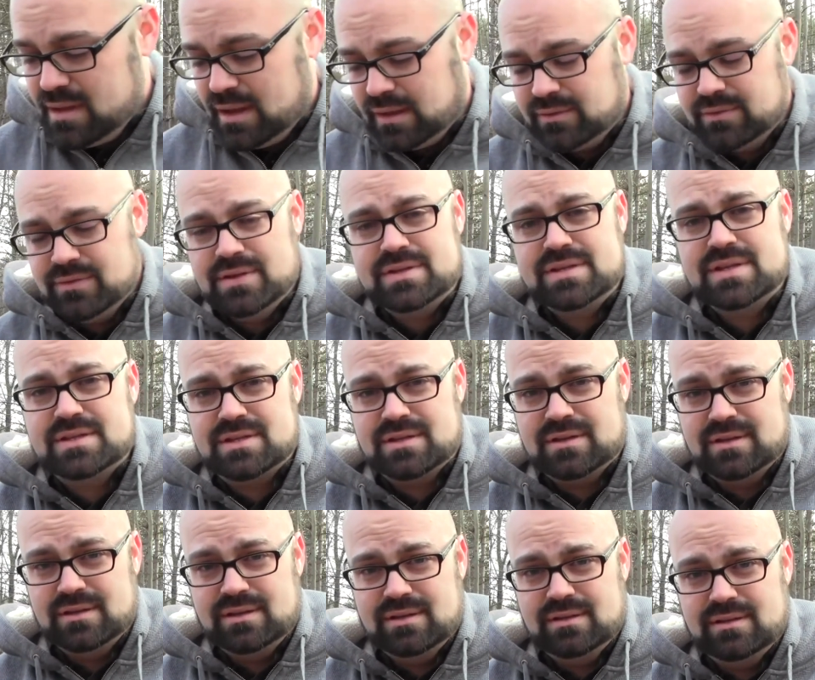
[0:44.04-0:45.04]
Now this is
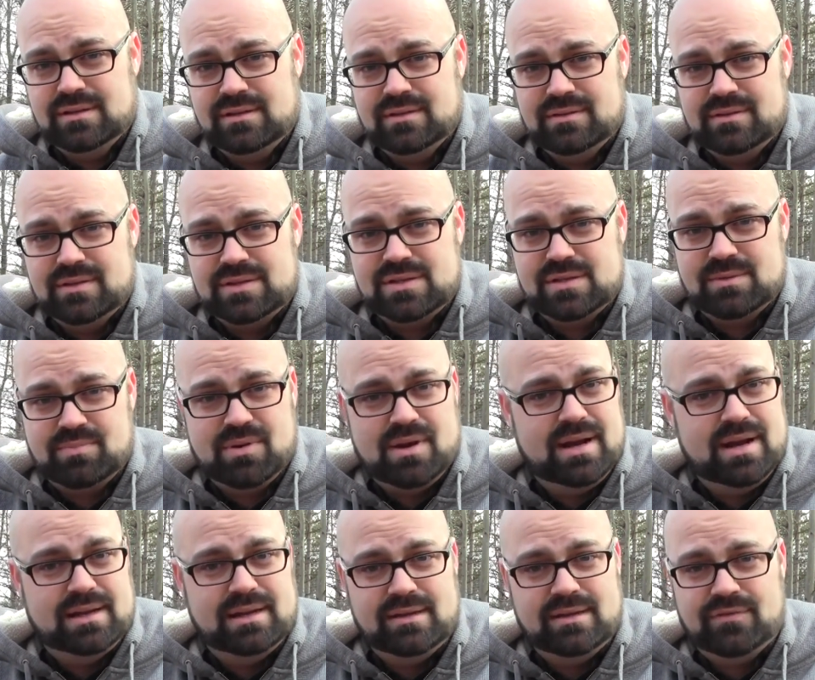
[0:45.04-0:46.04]
a this is a
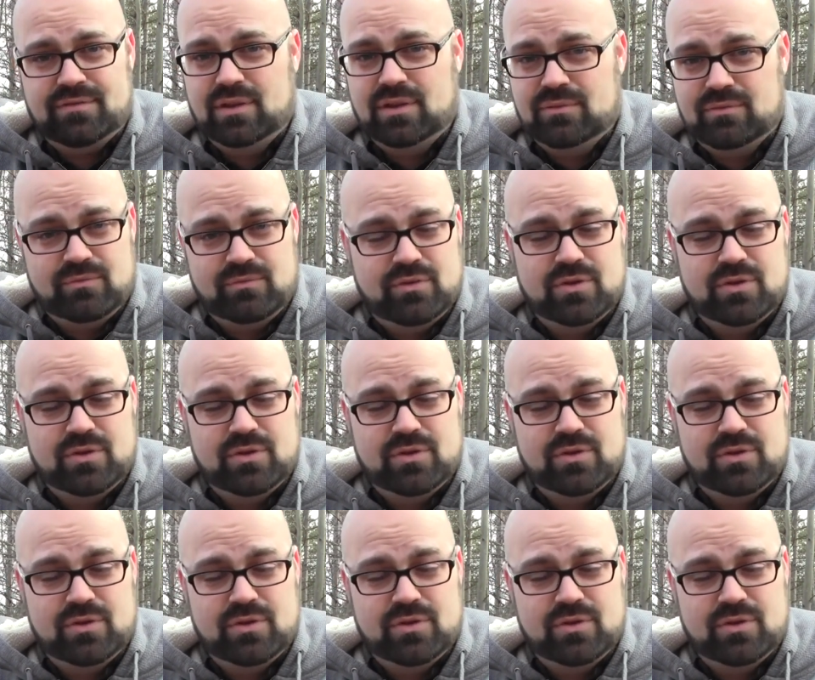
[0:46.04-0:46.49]
product I definitely